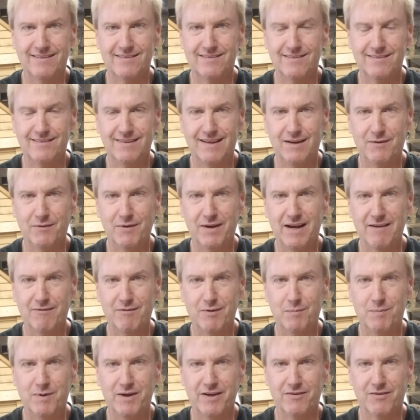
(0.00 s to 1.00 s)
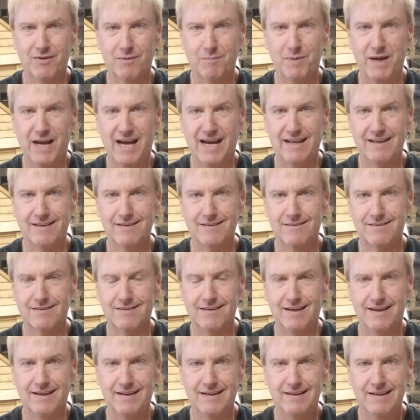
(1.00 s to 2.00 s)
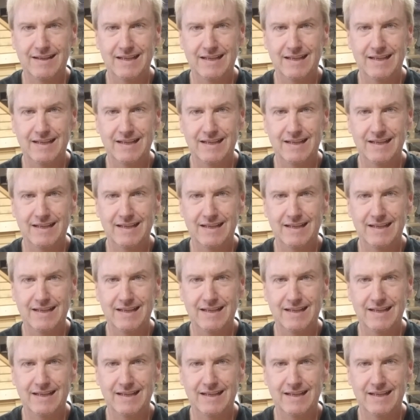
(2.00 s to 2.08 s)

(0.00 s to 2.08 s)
So now we have a bunch of patents that